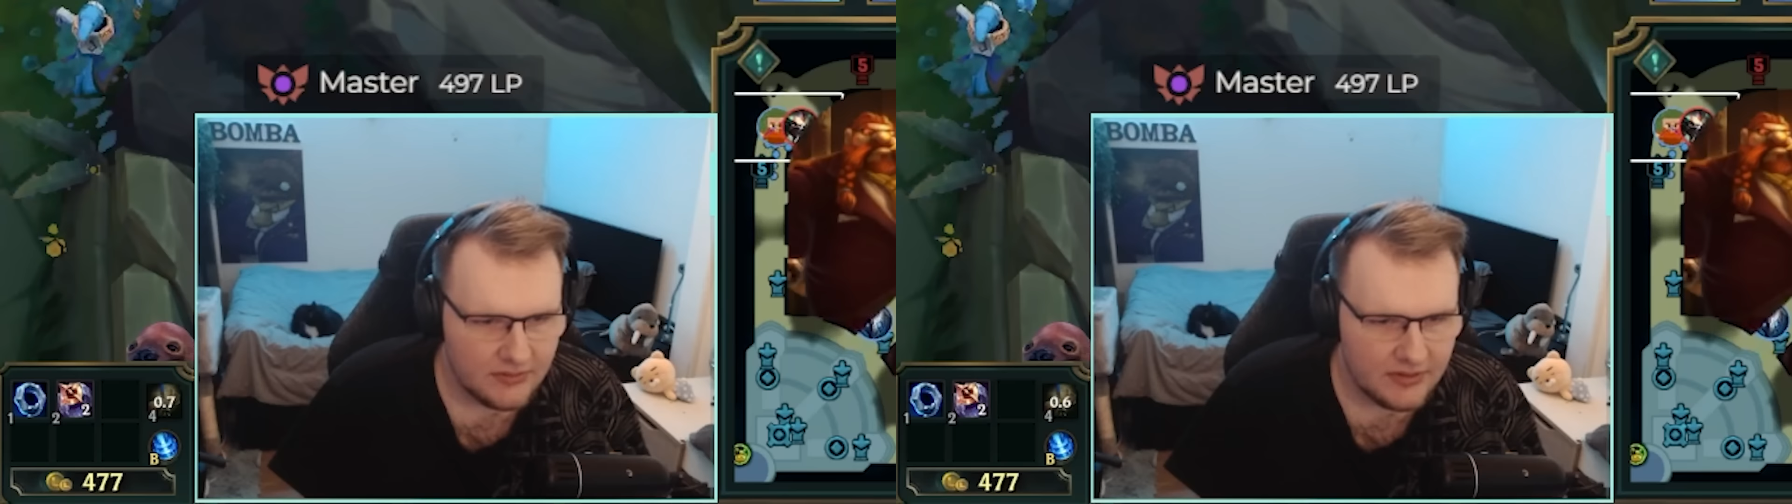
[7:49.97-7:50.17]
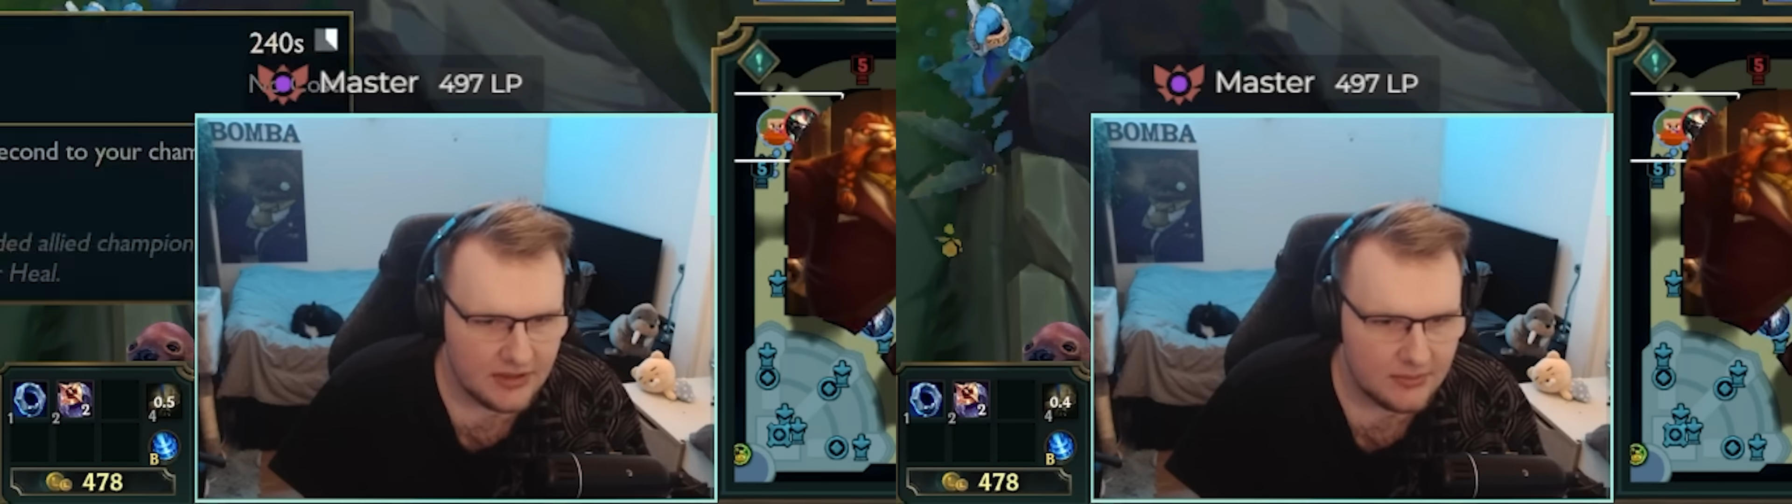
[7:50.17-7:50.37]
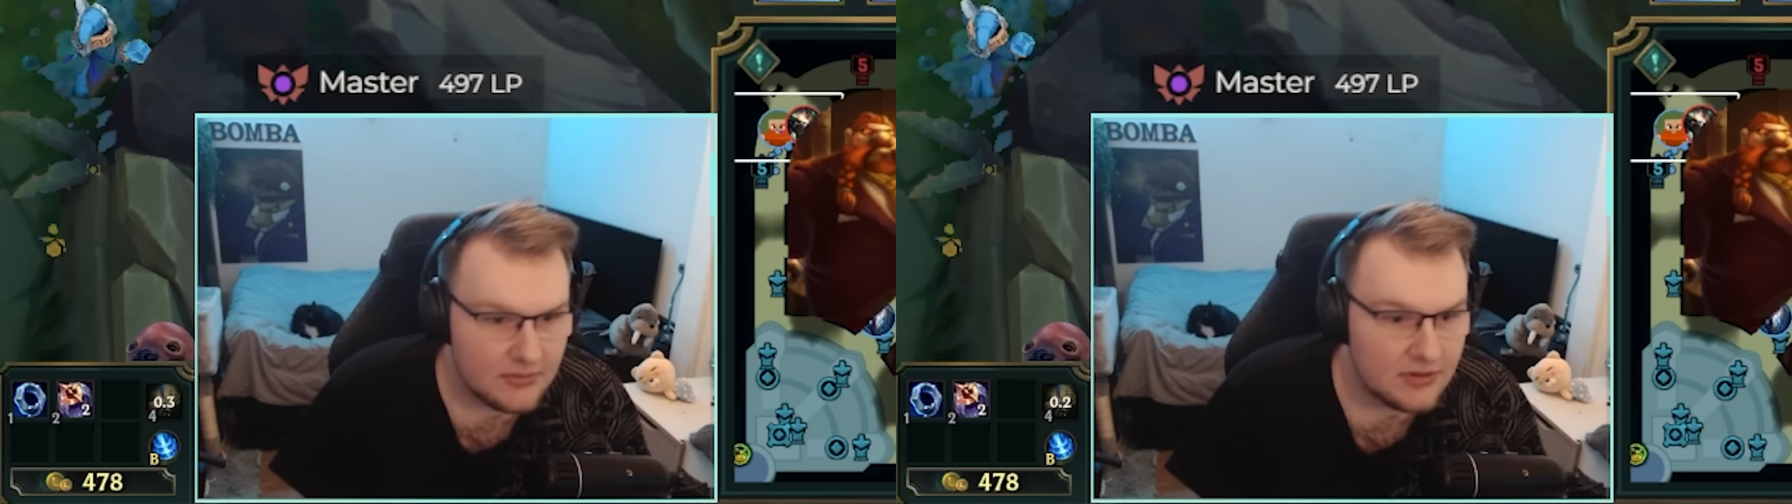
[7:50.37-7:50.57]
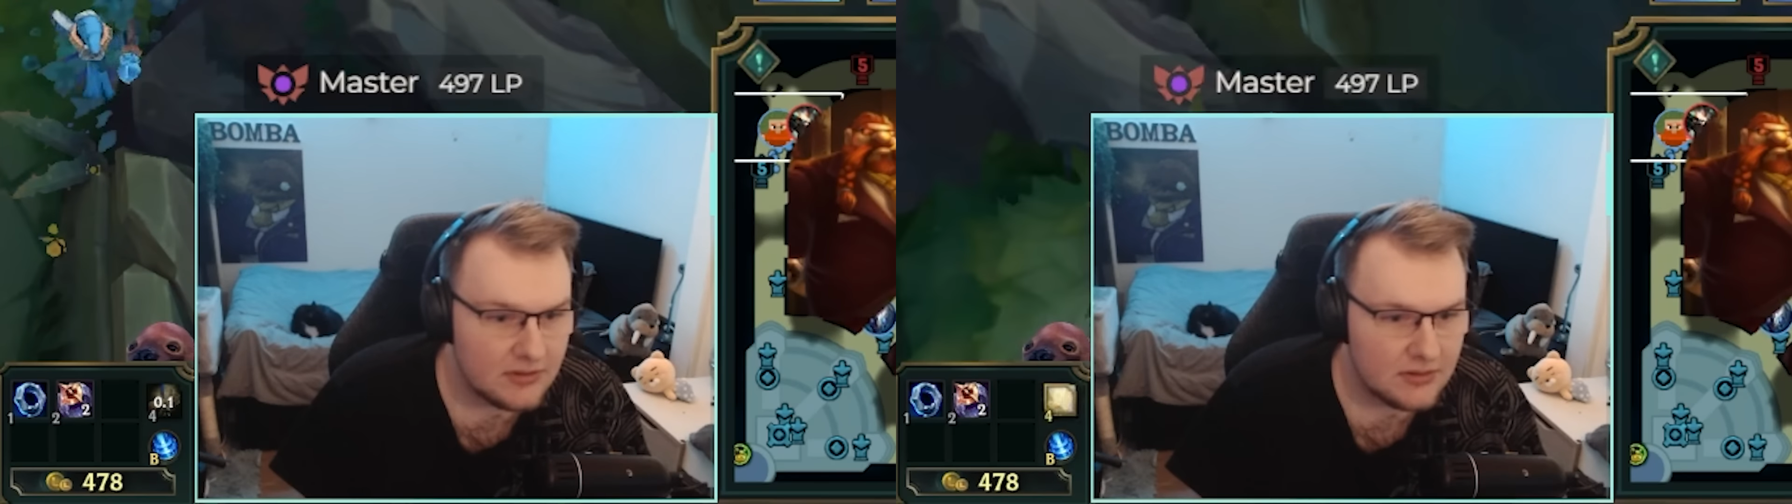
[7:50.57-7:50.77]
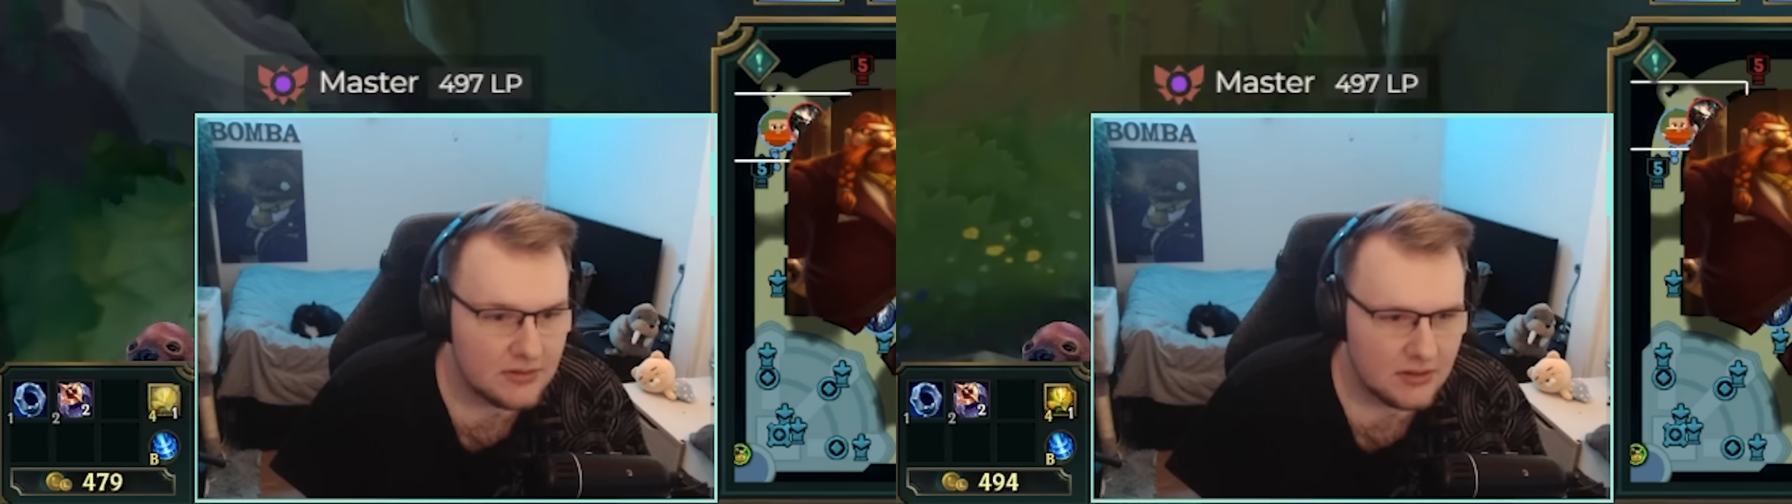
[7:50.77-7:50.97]
think I'm uh,
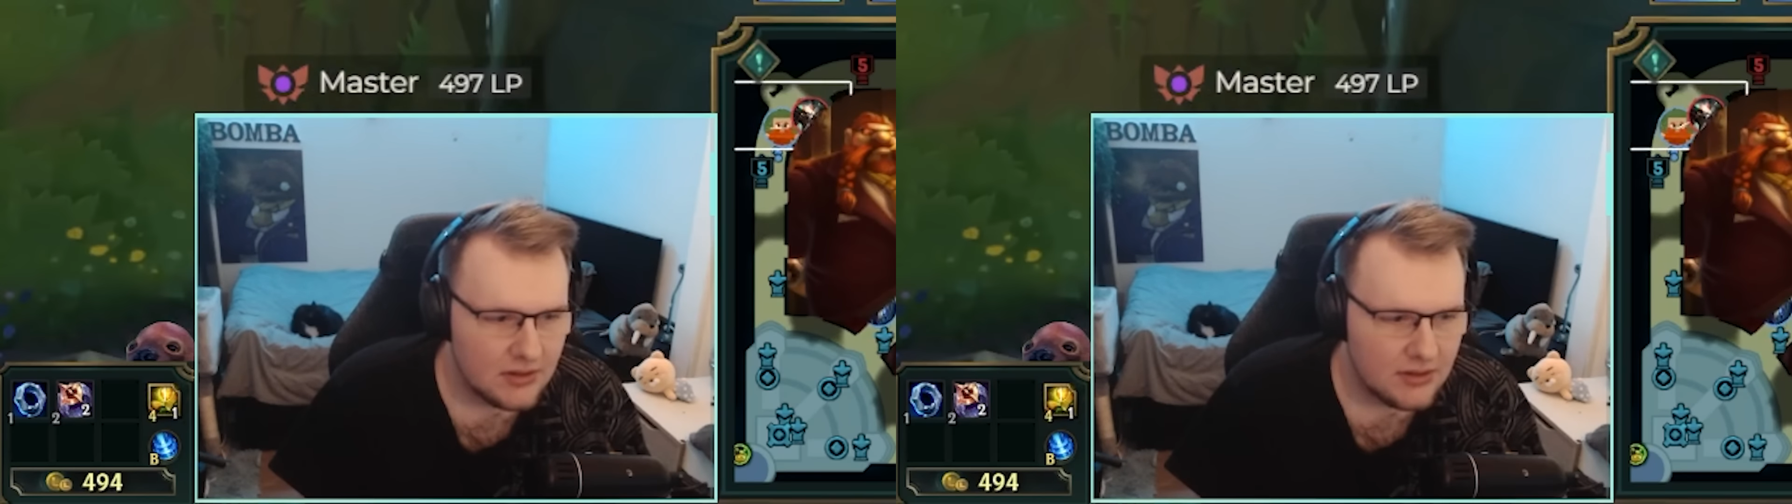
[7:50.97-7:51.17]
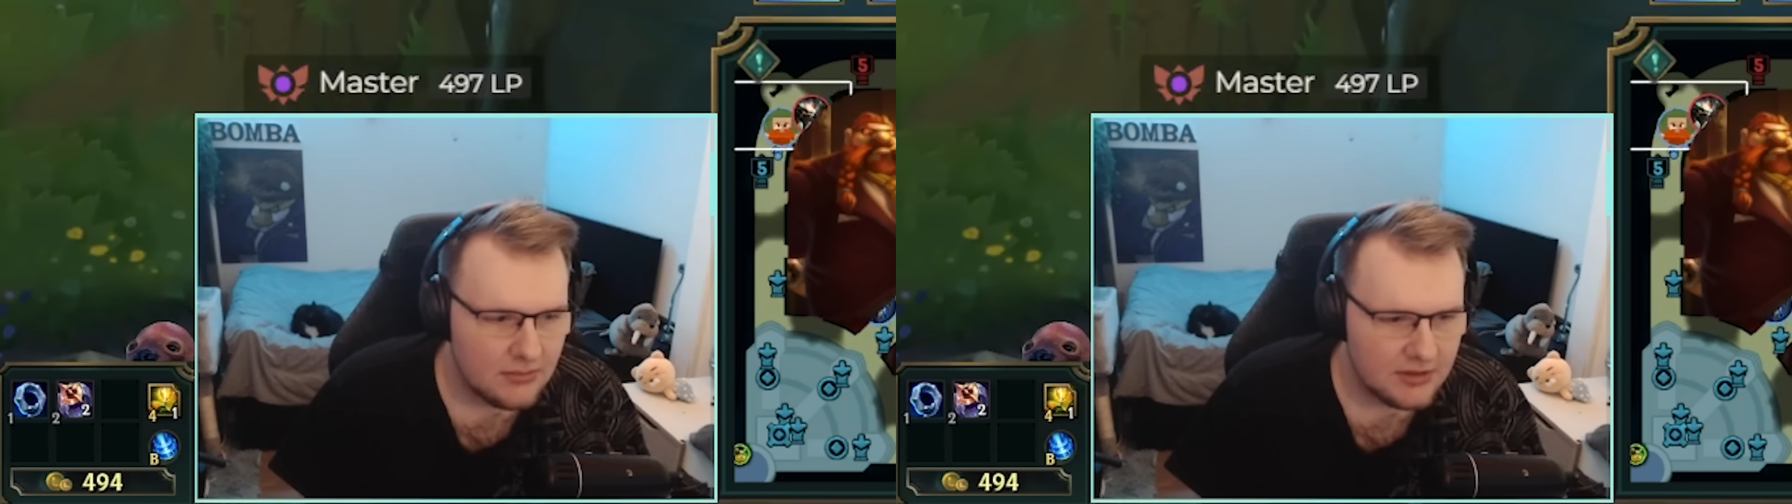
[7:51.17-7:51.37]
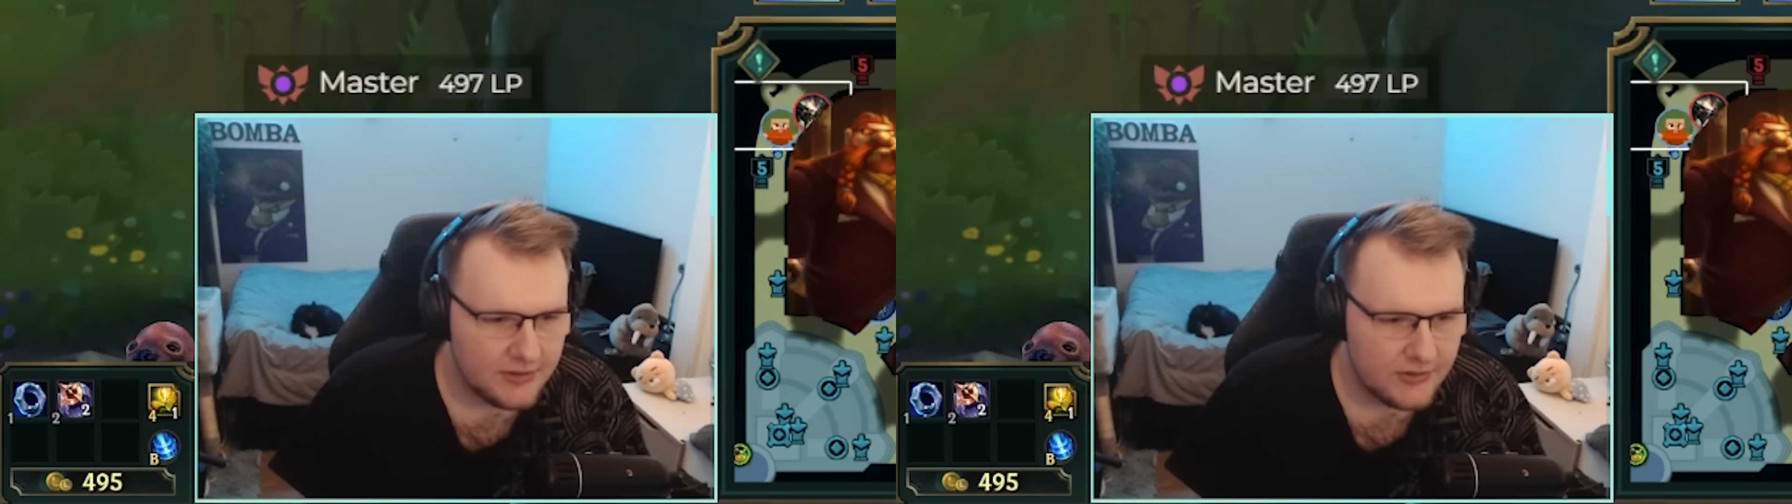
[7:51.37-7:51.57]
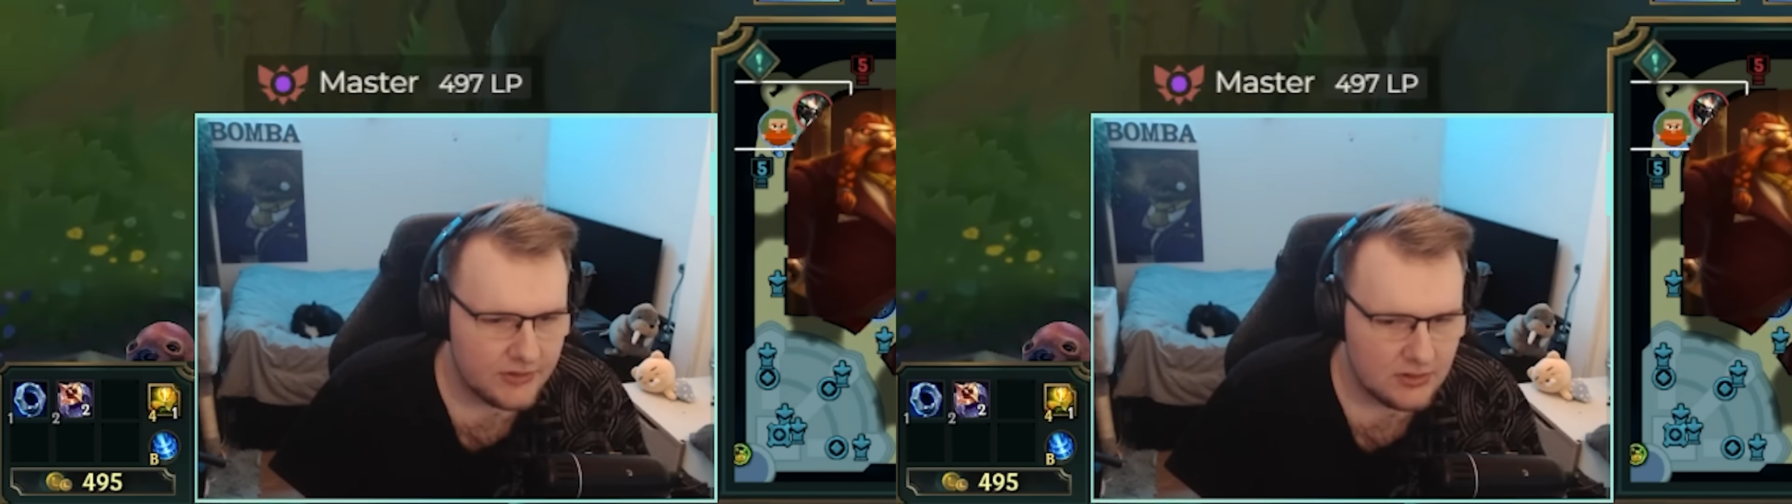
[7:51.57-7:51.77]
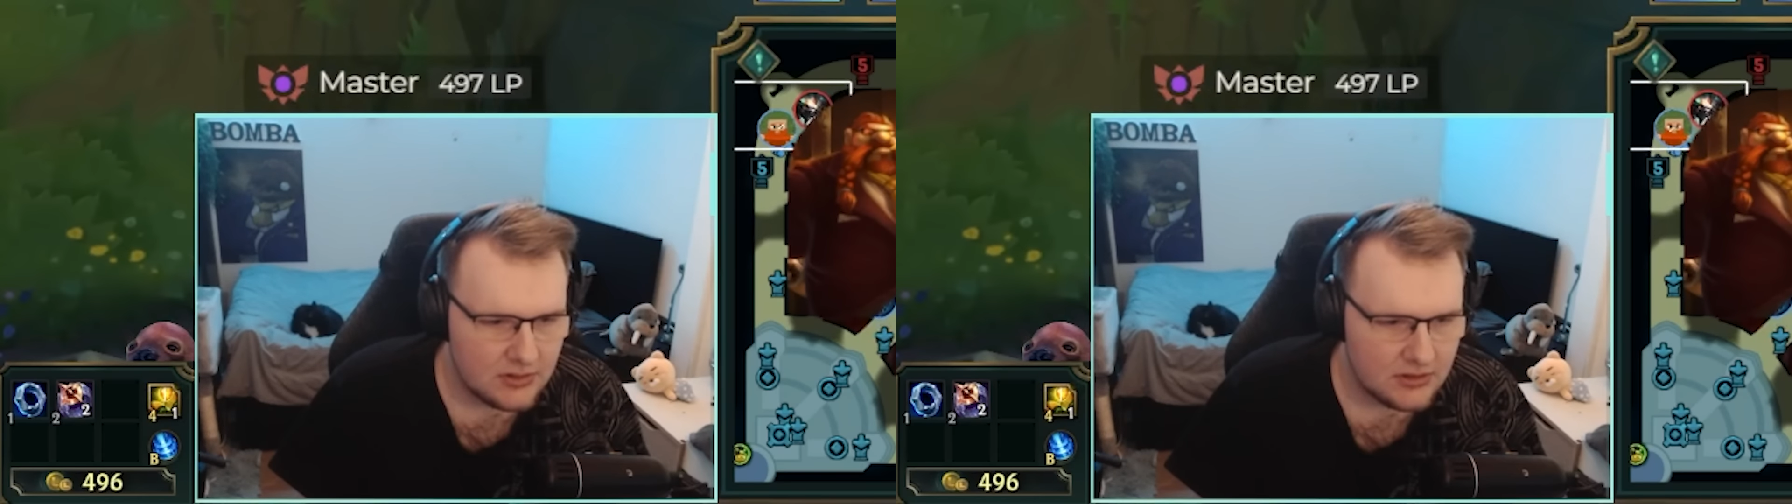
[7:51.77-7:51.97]
a little
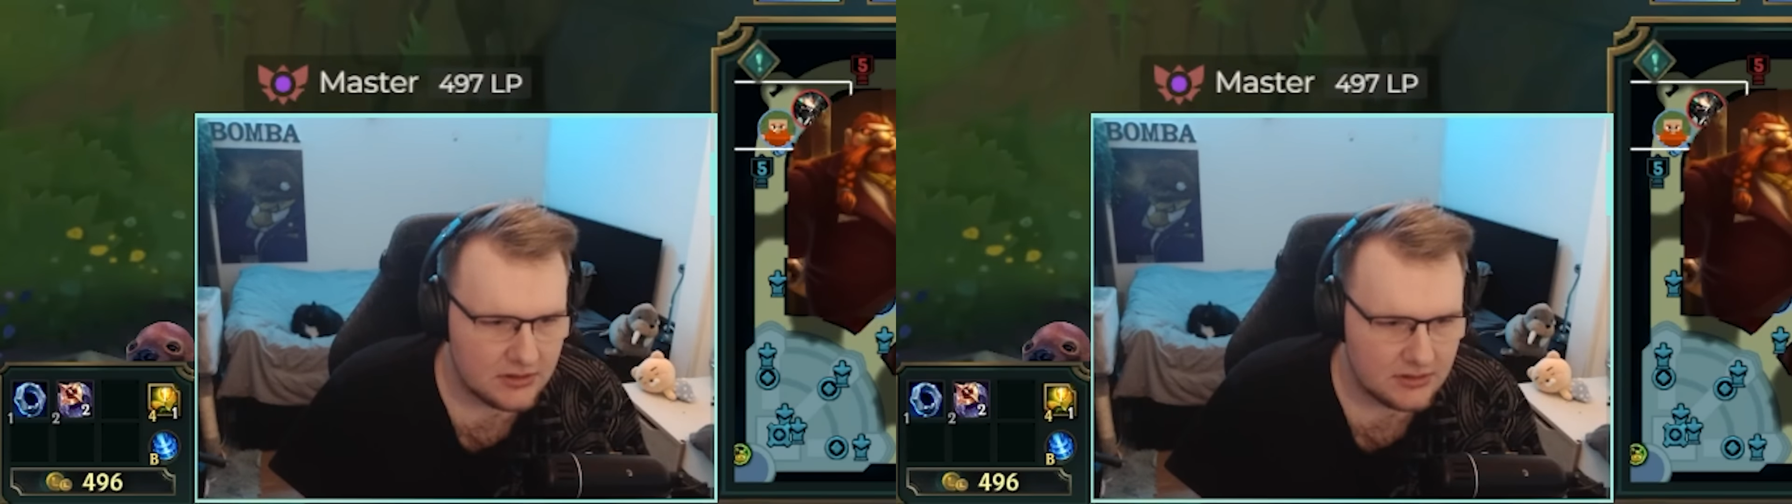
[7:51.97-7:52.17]
stronger.